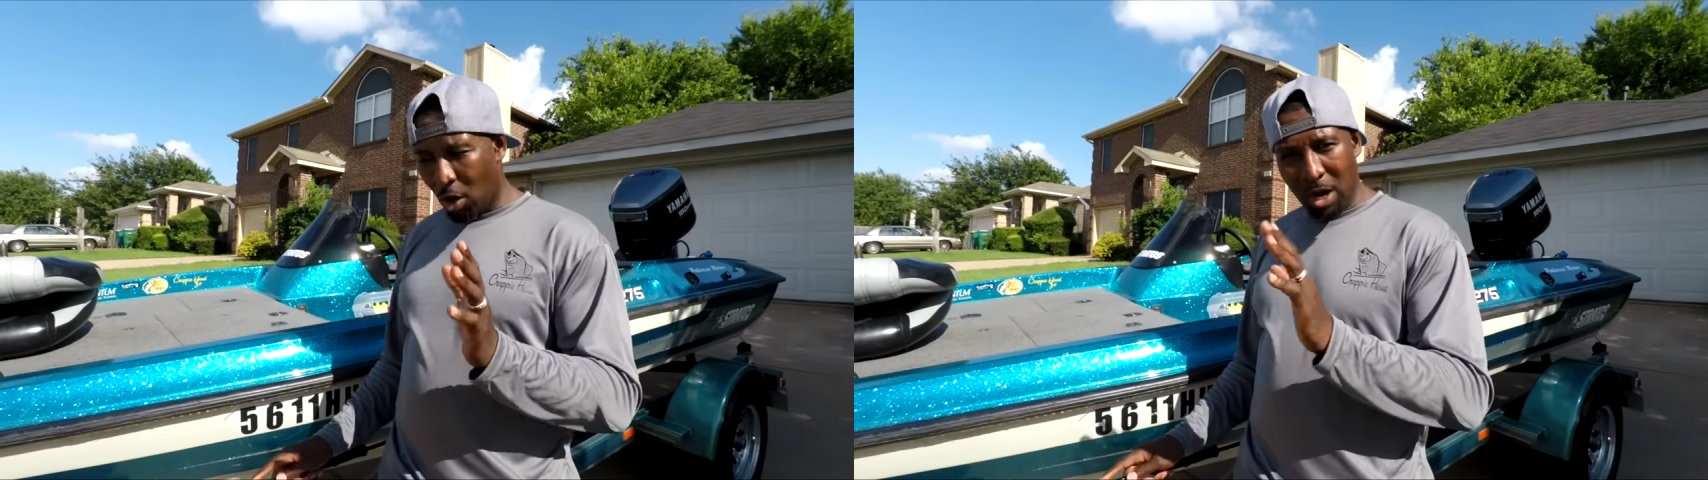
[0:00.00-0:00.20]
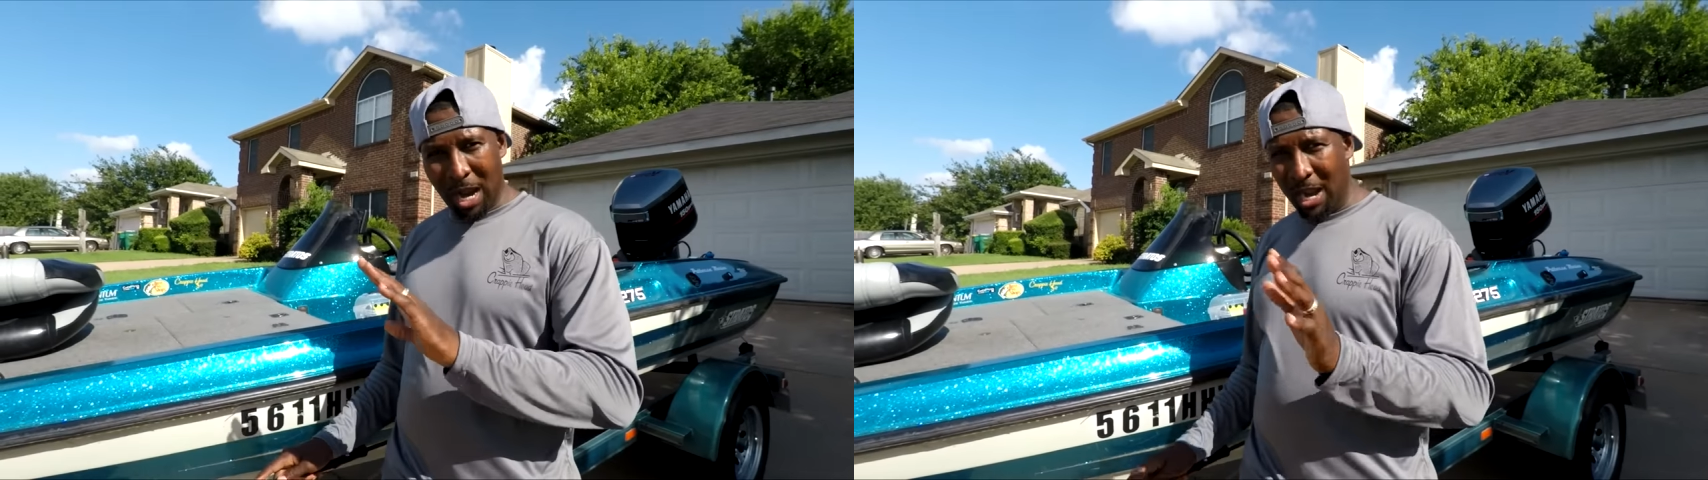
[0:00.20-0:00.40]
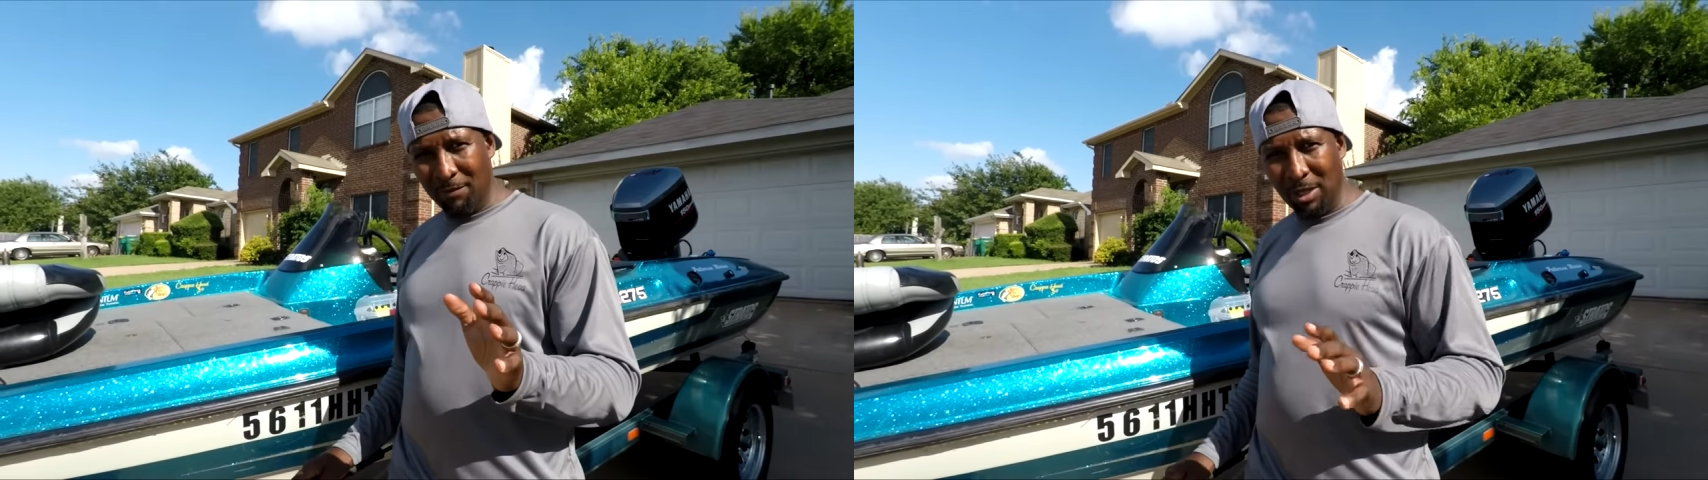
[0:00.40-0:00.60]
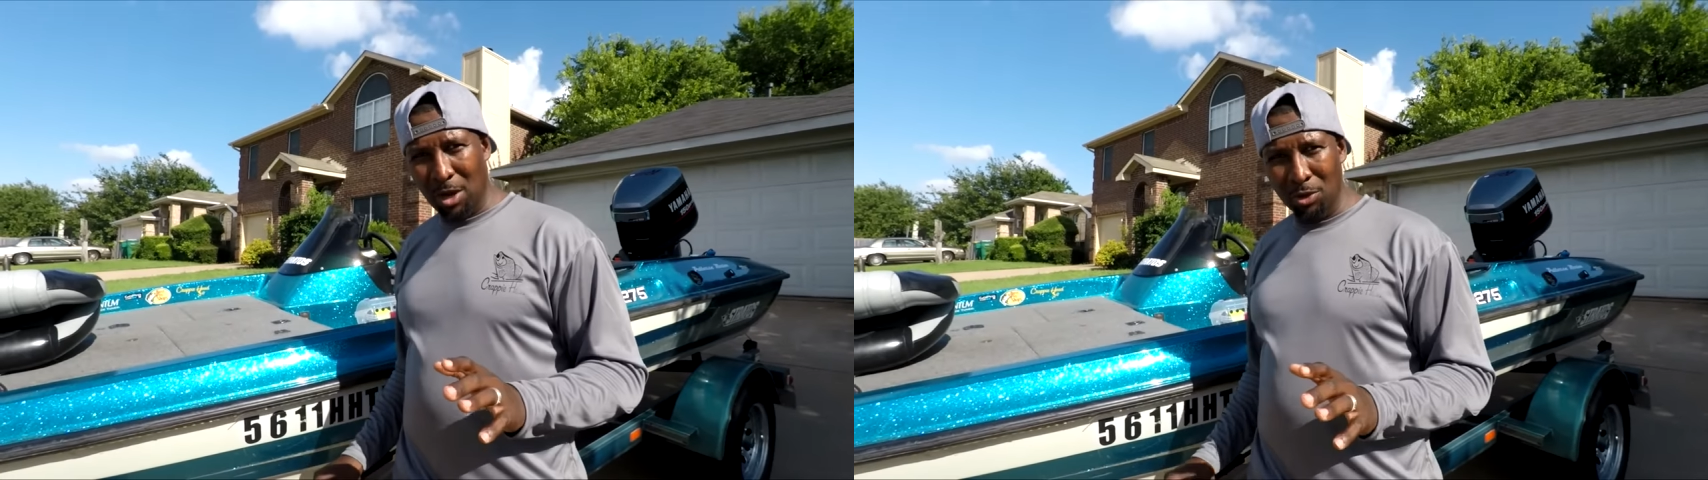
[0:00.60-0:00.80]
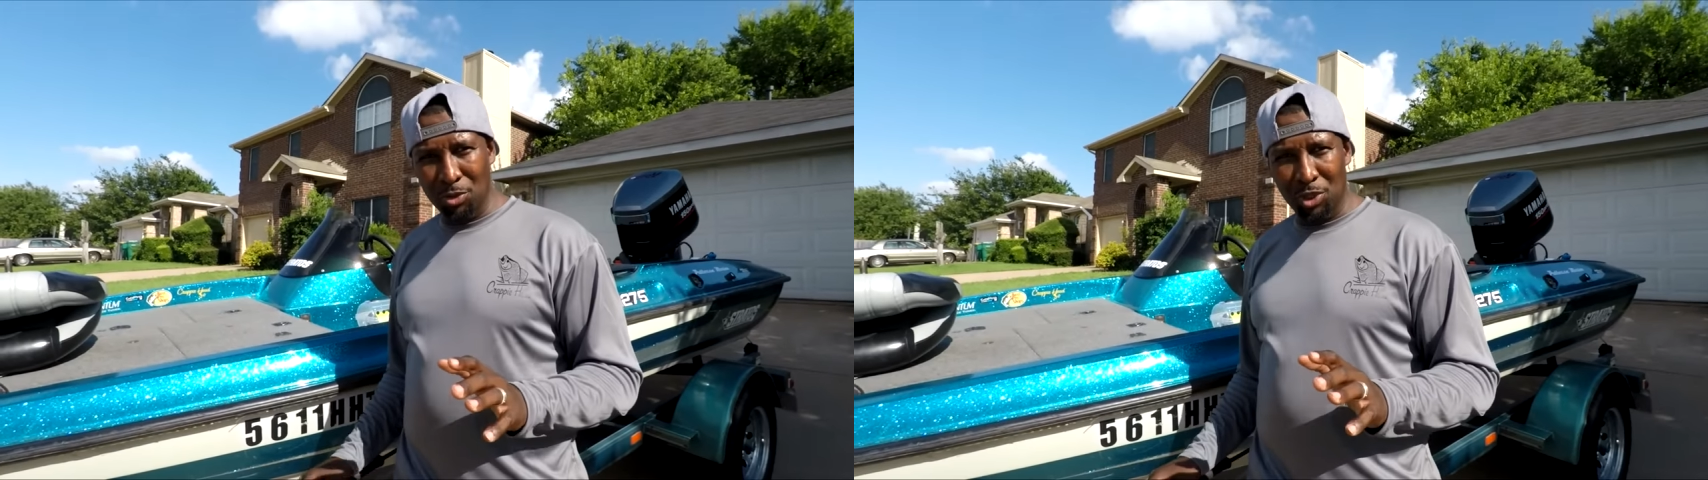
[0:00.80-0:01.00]
or however
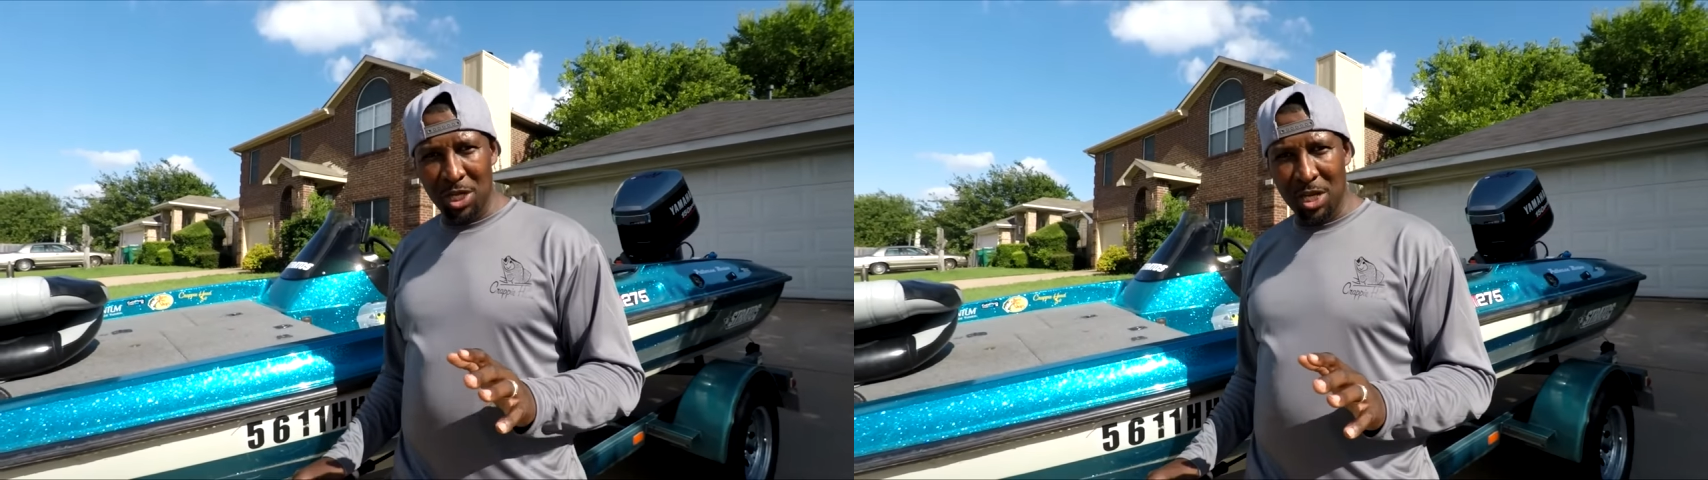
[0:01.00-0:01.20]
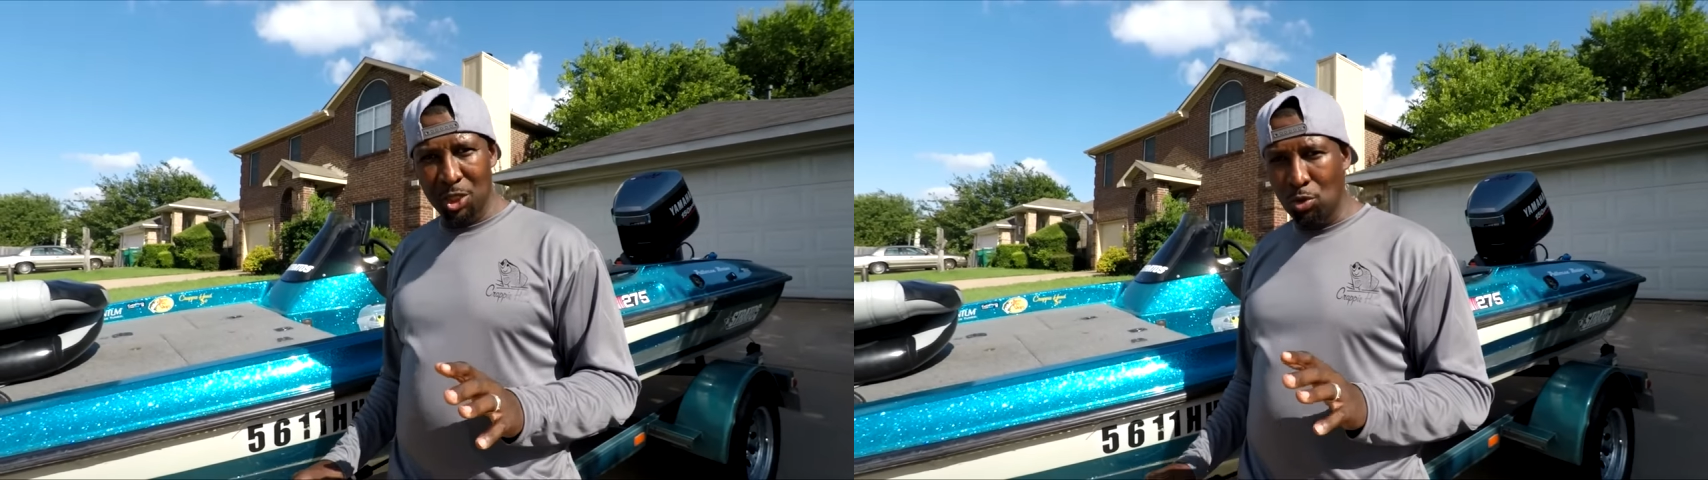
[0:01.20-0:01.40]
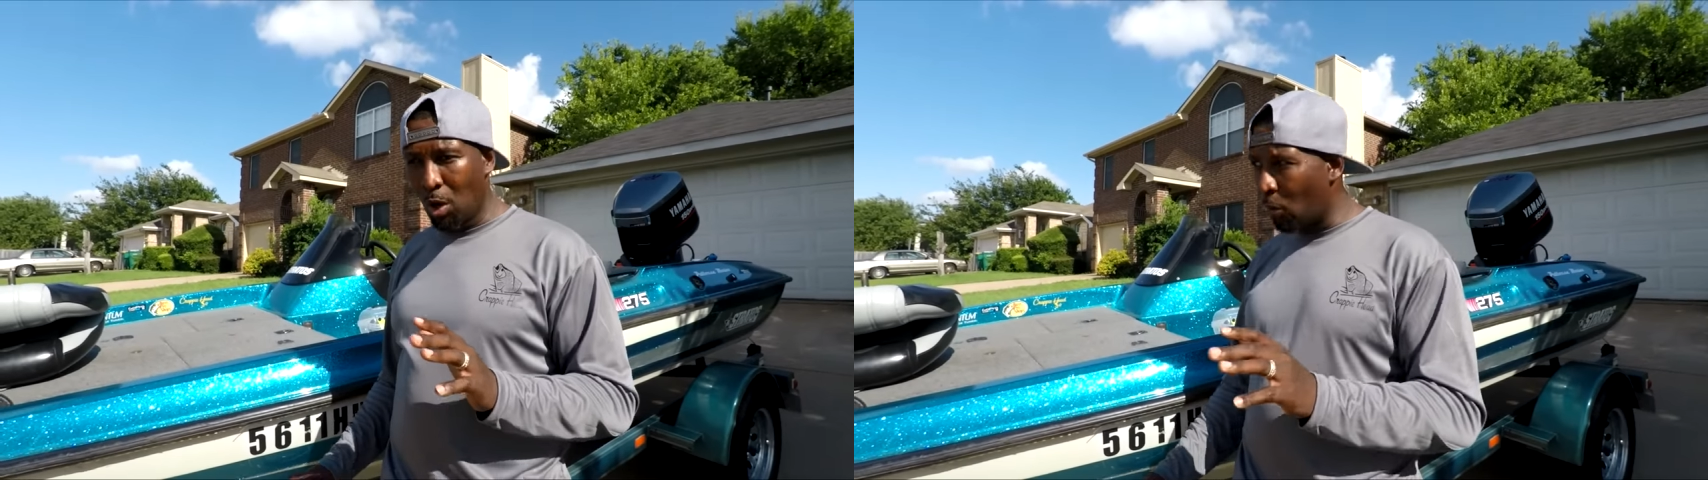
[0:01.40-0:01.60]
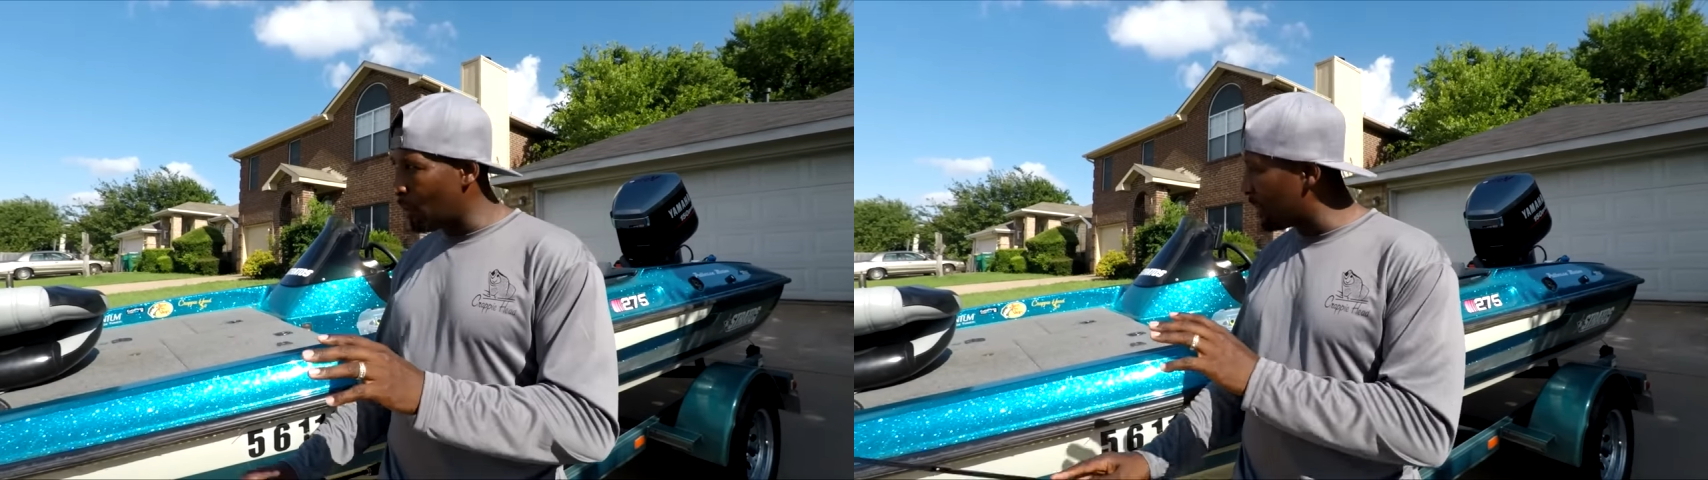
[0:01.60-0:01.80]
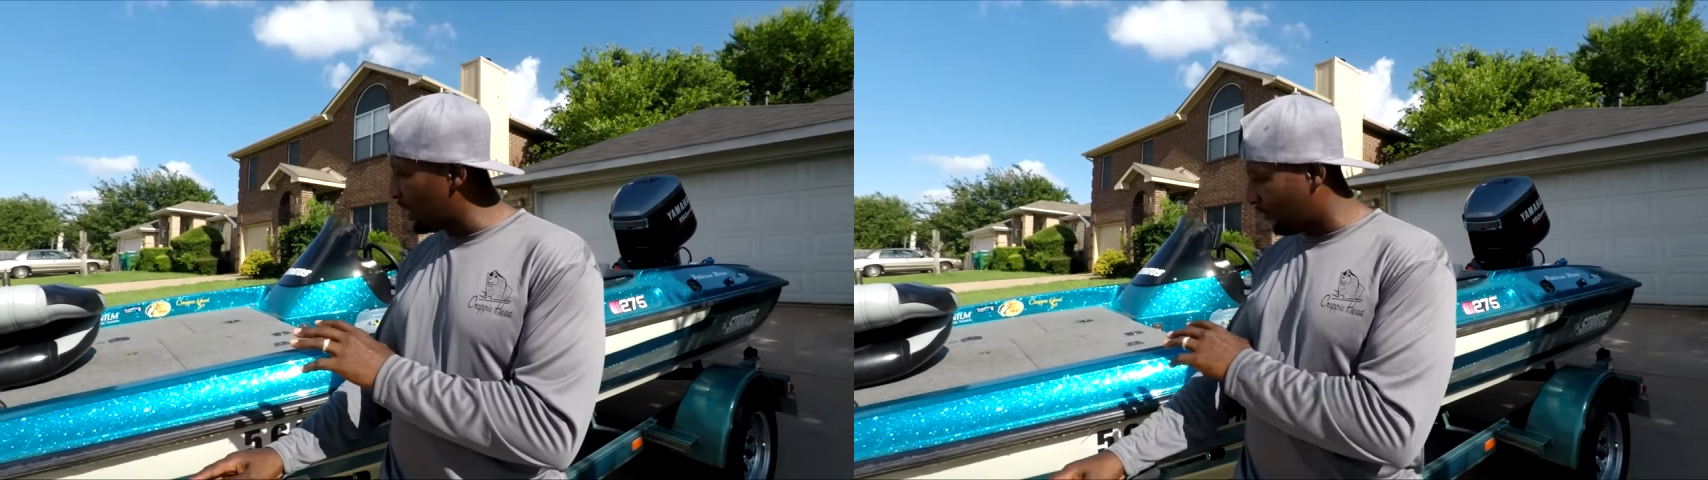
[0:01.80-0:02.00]
long you jig, you don't want to